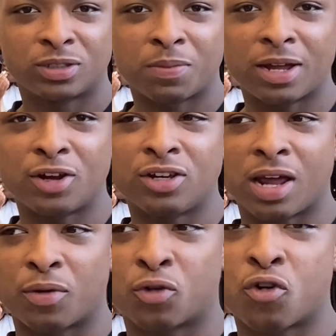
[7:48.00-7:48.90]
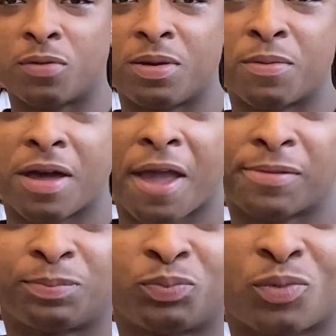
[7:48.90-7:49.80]
I know you're not recording me. Nigga,
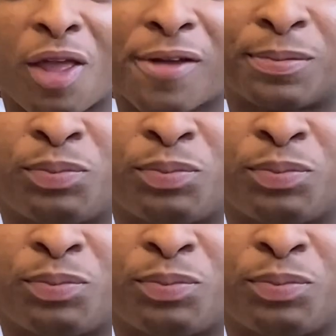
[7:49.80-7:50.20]
I'm not recording you,